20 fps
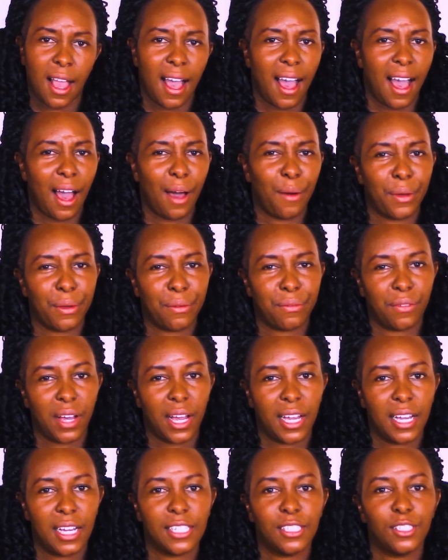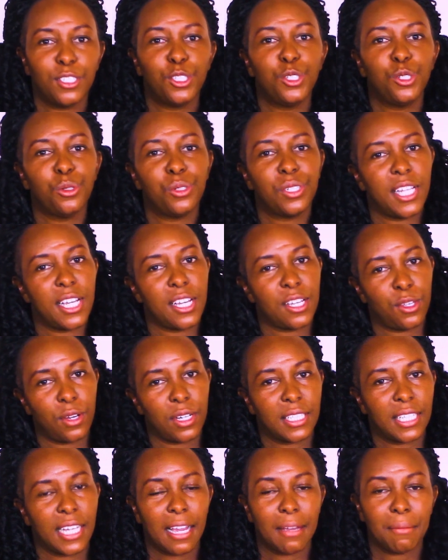However, did you take your
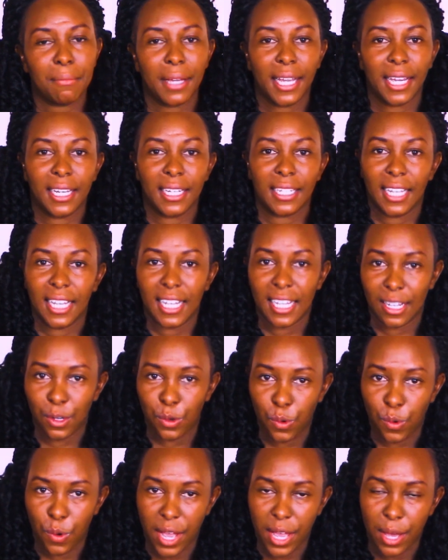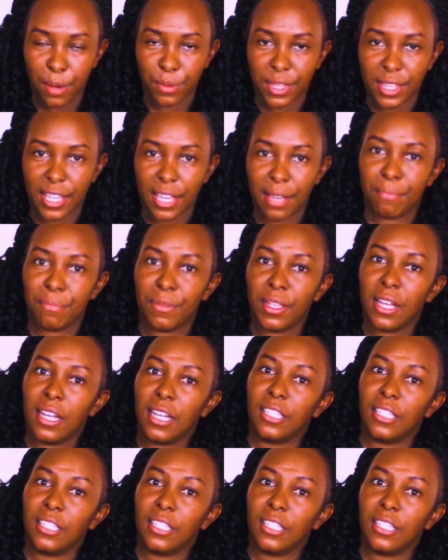time and inquire with them?